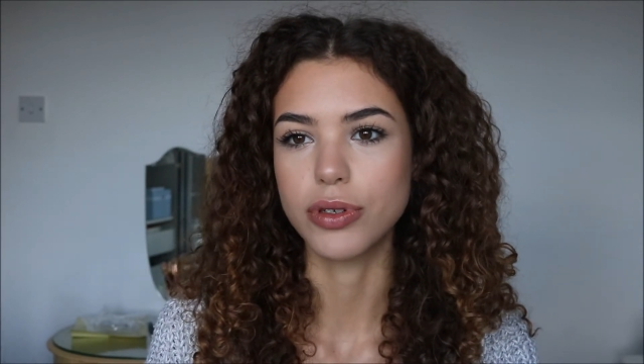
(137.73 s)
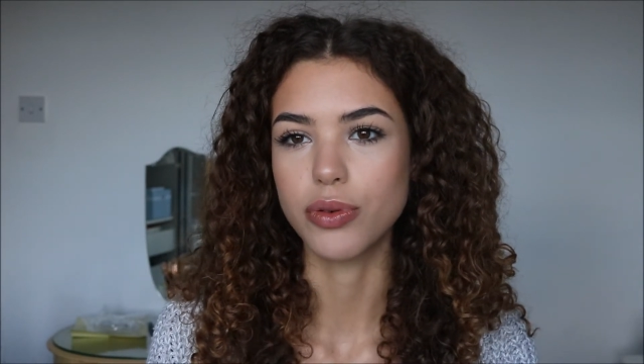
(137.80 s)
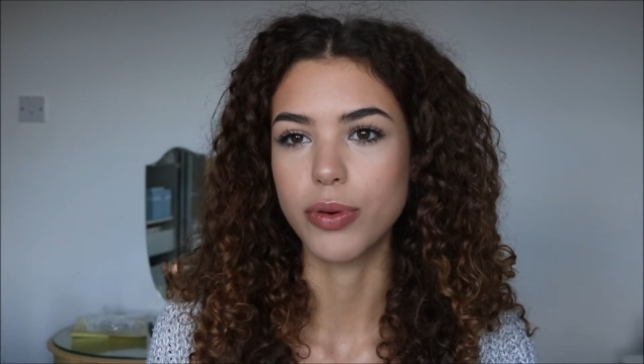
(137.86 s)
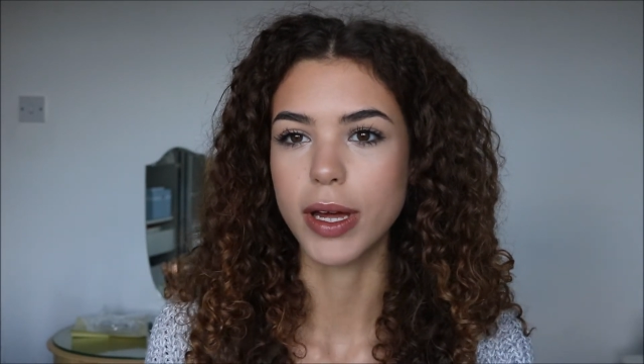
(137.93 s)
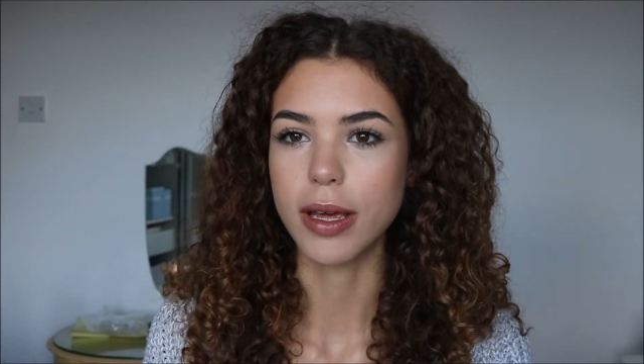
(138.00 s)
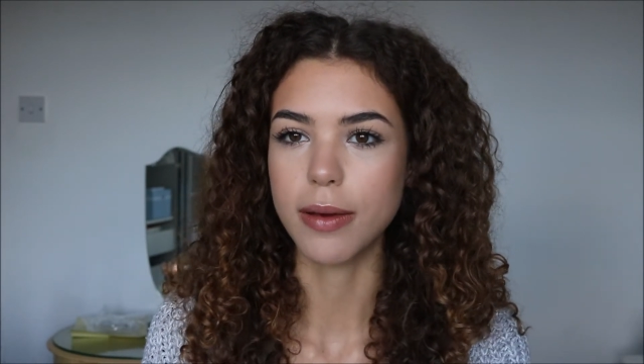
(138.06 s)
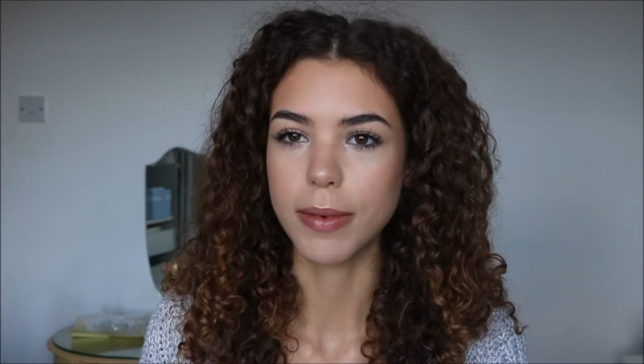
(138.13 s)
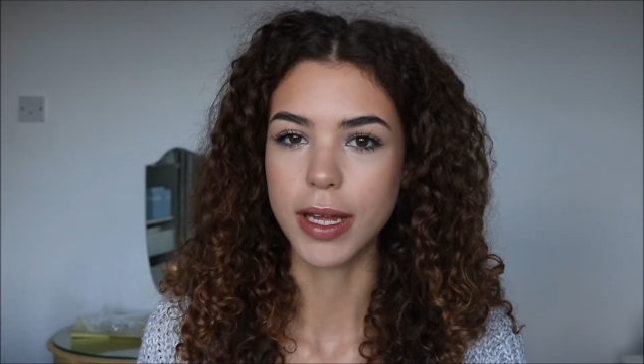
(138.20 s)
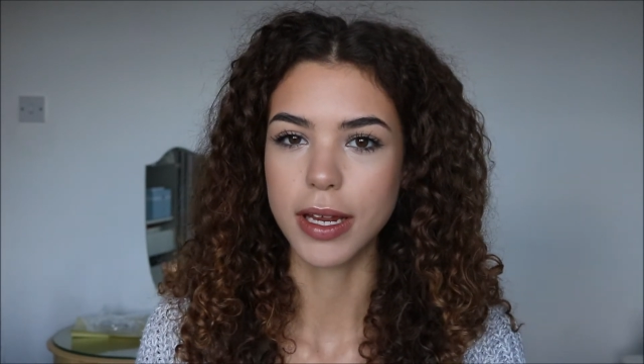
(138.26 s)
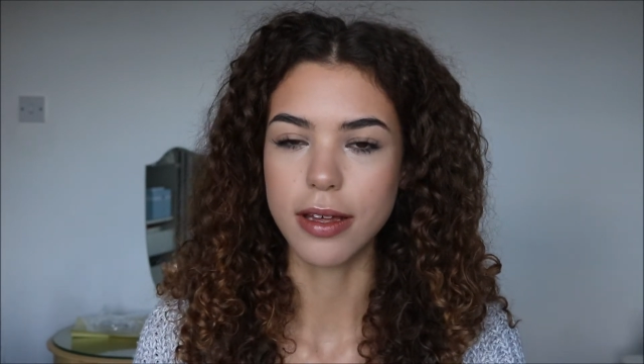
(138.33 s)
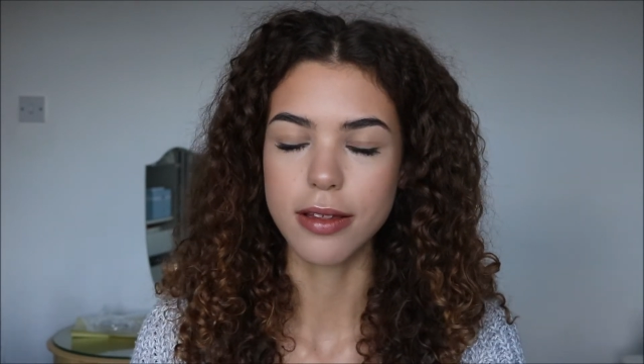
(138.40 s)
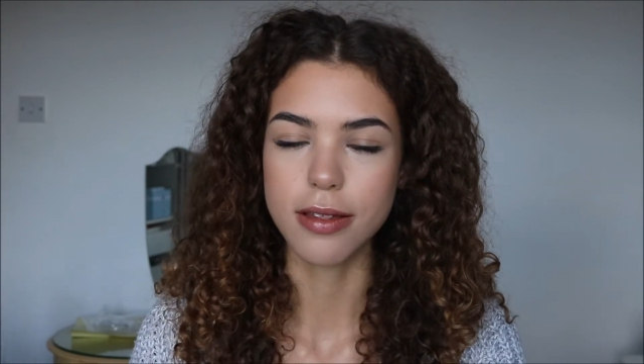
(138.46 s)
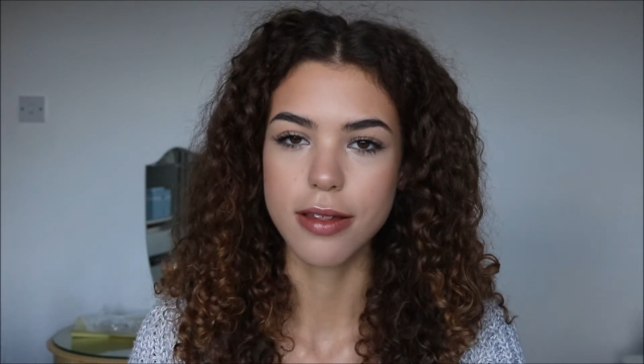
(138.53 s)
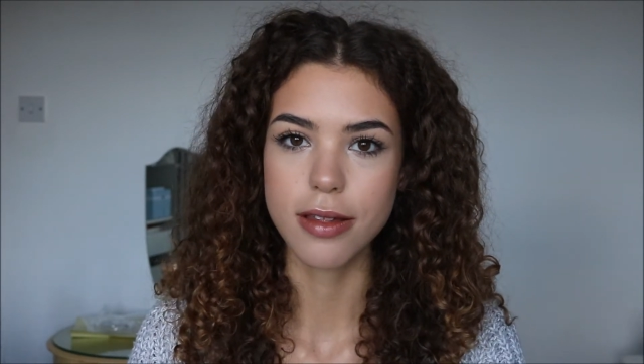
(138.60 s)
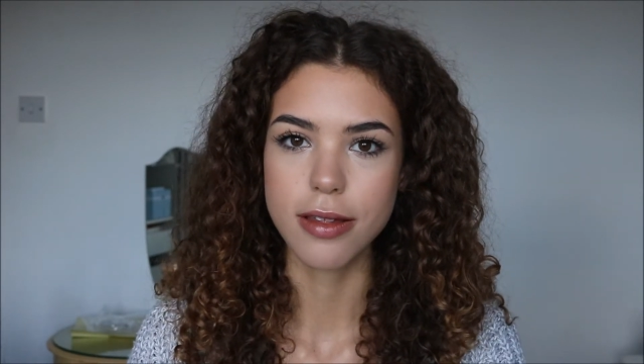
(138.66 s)
20
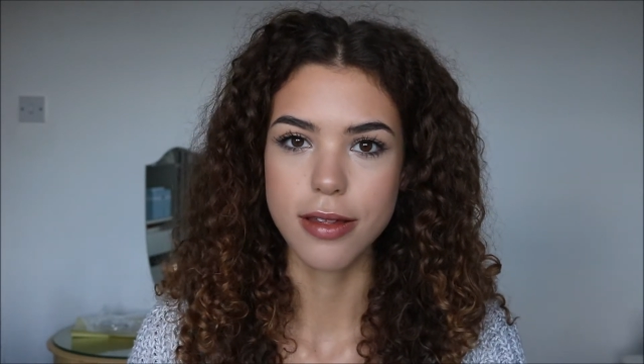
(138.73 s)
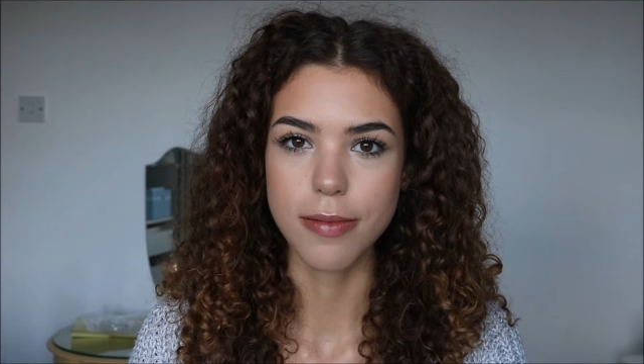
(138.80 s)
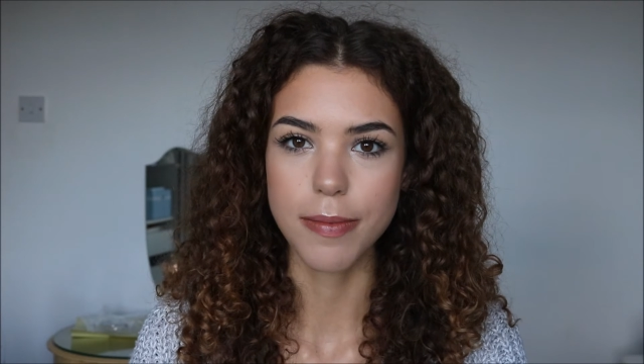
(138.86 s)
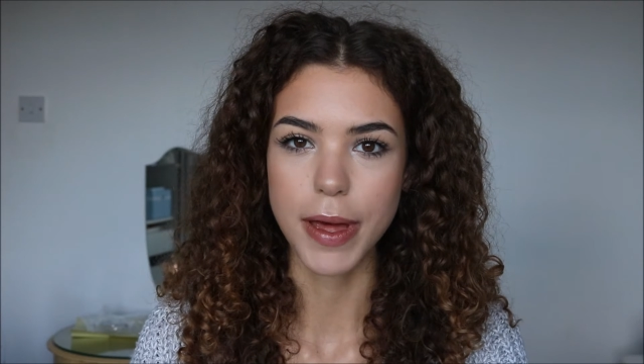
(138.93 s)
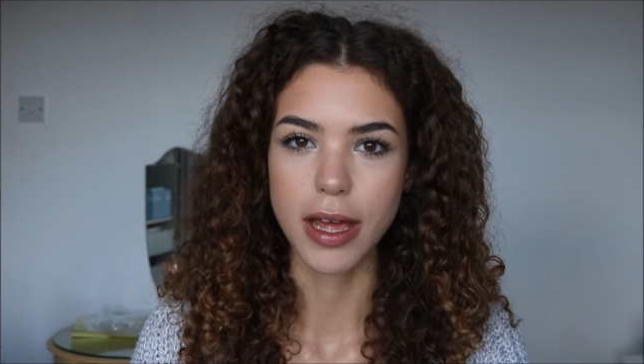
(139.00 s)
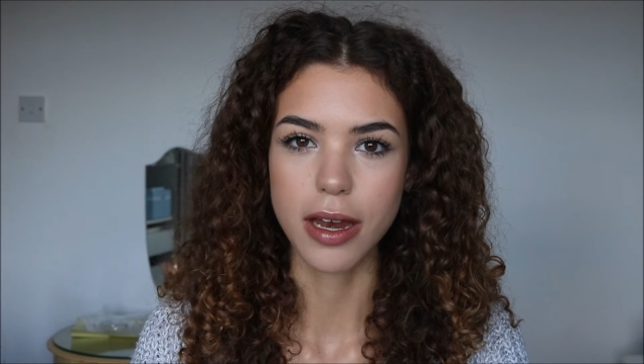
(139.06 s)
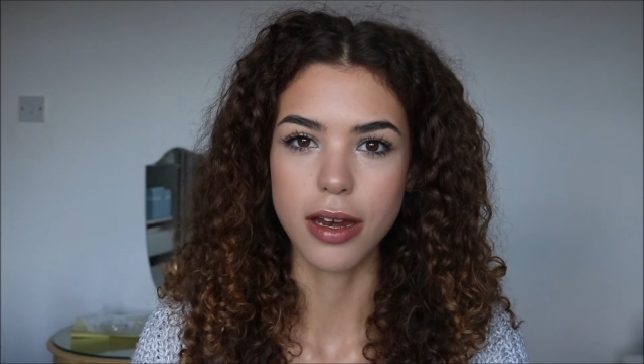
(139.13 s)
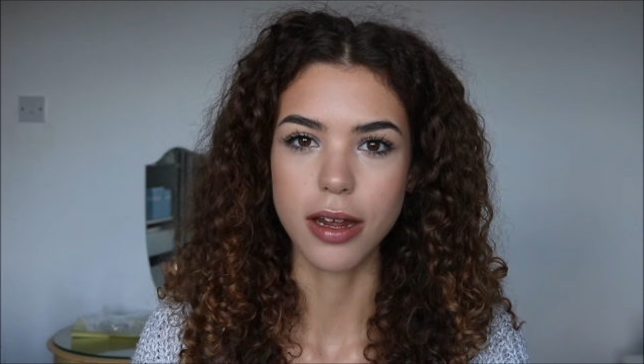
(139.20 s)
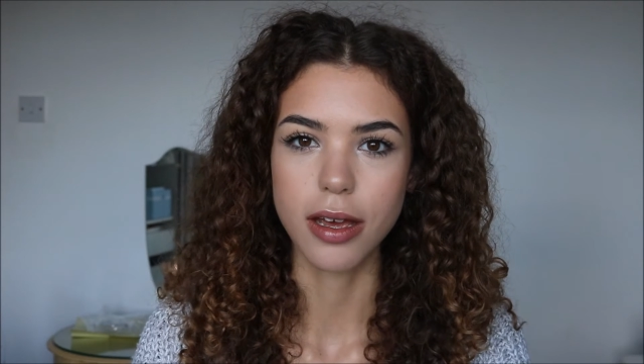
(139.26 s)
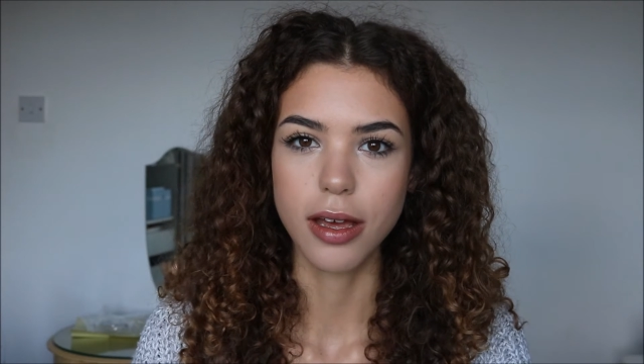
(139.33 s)
minutes spent